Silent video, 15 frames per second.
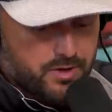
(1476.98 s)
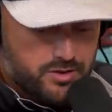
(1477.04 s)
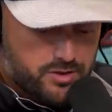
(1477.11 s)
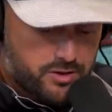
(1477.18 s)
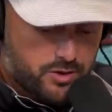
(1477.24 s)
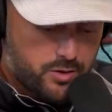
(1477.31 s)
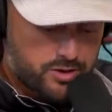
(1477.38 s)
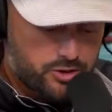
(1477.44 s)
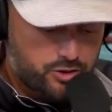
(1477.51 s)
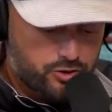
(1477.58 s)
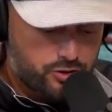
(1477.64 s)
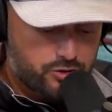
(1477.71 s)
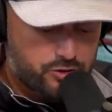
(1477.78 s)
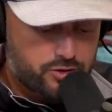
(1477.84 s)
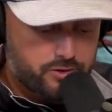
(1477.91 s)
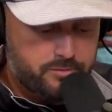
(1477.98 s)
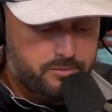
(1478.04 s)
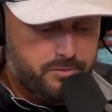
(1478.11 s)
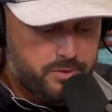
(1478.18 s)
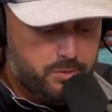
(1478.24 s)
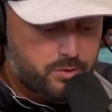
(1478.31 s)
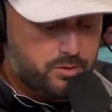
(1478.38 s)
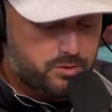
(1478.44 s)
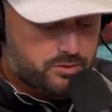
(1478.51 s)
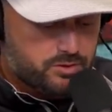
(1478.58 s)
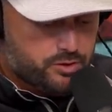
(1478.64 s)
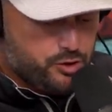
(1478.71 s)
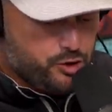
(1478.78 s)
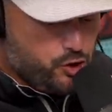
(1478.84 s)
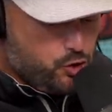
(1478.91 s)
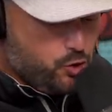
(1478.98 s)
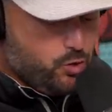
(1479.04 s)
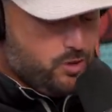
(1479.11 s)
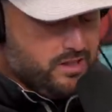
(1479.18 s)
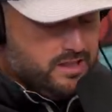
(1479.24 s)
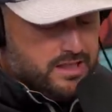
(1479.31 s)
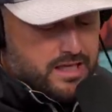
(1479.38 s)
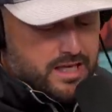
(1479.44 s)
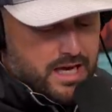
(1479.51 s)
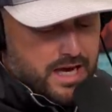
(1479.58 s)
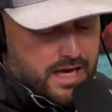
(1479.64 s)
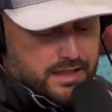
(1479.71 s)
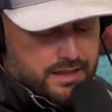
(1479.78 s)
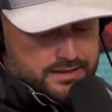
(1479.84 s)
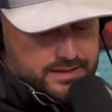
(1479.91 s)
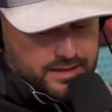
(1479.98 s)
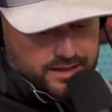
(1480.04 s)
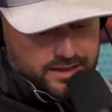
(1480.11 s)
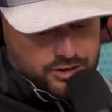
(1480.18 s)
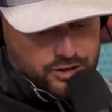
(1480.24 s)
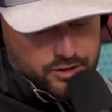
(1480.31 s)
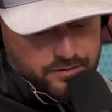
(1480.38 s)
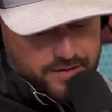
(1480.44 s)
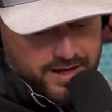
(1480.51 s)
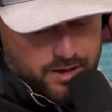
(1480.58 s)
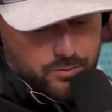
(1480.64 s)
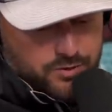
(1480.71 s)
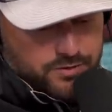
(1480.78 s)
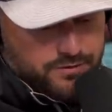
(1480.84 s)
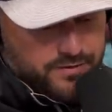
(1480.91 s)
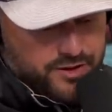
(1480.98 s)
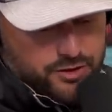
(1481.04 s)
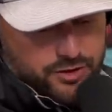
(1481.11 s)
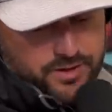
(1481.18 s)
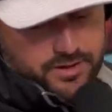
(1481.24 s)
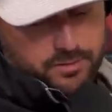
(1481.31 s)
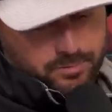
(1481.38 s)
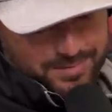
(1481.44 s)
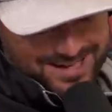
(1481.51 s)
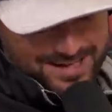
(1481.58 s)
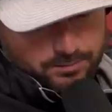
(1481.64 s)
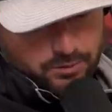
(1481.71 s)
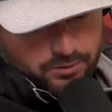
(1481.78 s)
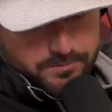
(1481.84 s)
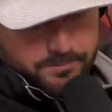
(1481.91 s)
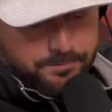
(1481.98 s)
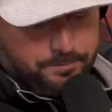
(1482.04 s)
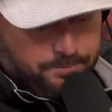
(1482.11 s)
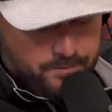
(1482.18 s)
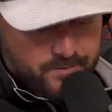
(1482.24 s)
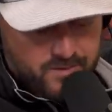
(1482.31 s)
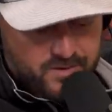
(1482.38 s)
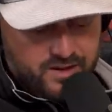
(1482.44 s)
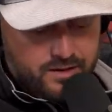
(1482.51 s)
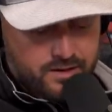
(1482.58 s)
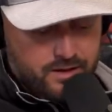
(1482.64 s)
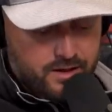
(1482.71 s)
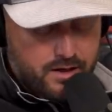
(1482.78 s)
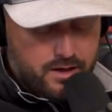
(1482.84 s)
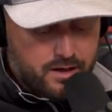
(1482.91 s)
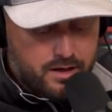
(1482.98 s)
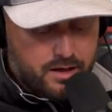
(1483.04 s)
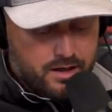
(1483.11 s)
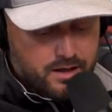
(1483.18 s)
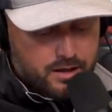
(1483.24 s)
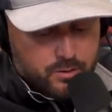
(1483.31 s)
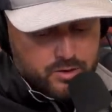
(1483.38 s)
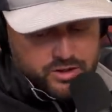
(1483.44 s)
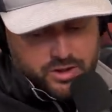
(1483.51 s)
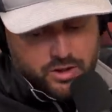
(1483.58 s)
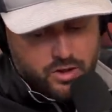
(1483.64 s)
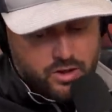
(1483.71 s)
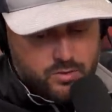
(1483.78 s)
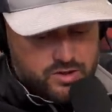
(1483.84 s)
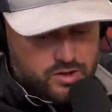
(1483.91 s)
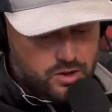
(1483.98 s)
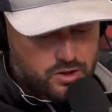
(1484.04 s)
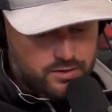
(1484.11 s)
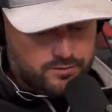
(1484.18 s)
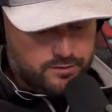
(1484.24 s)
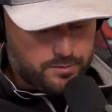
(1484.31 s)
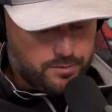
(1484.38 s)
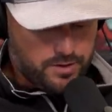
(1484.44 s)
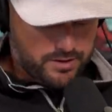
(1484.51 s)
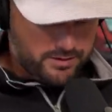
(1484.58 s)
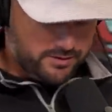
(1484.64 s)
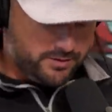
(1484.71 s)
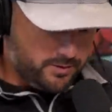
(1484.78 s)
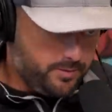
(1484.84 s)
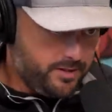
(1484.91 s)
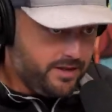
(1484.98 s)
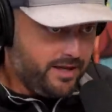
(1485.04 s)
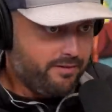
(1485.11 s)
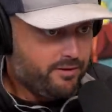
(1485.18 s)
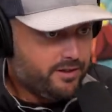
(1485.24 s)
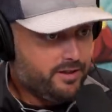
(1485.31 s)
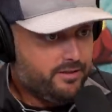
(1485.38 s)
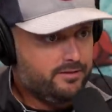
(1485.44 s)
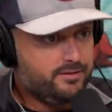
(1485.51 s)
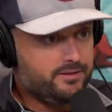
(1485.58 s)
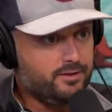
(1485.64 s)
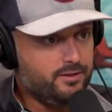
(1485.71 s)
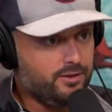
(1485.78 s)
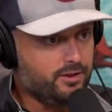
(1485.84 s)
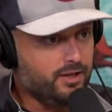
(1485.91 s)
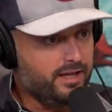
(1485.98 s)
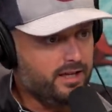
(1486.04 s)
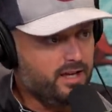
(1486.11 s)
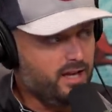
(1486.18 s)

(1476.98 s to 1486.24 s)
also known as Jerusalem Biblical Zoo. Highlights a collection of animals featured in the Bible, which the Ark was all of them, right? So there'll be every. So yeah, they're like,